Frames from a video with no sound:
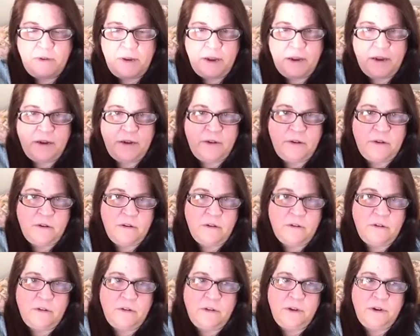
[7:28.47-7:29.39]
and
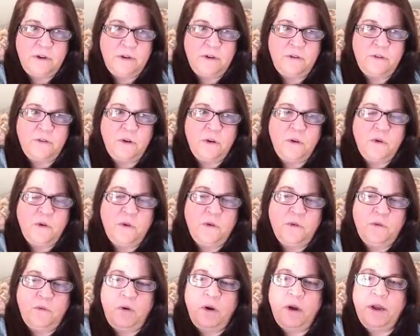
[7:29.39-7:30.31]

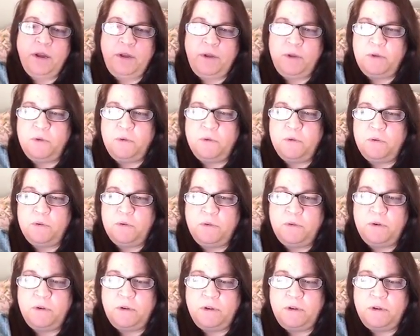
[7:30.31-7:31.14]
what you